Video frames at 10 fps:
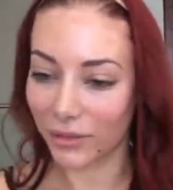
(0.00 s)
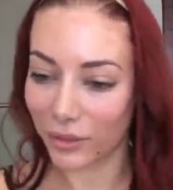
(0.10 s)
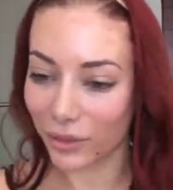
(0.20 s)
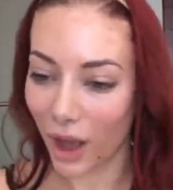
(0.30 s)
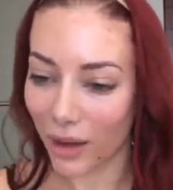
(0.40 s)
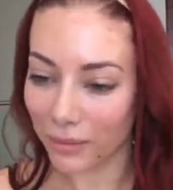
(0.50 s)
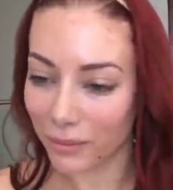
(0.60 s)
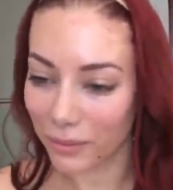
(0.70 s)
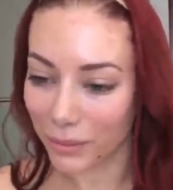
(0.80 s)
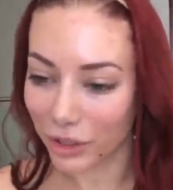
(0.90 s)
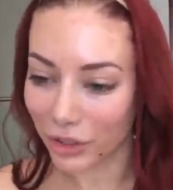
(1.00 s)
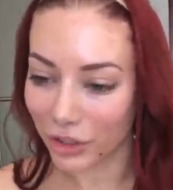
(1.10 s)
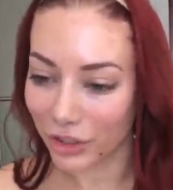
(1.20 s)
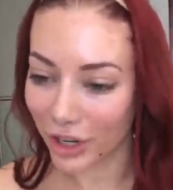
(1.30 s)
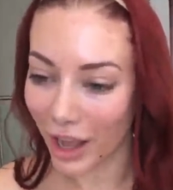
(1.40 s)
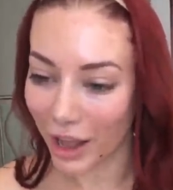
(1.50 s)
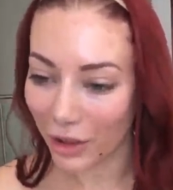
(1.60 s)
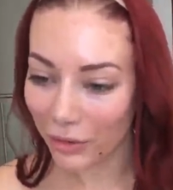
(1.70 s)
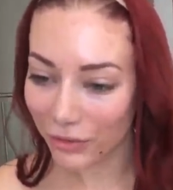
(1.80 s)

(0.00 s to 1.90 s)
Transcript: Got Michelle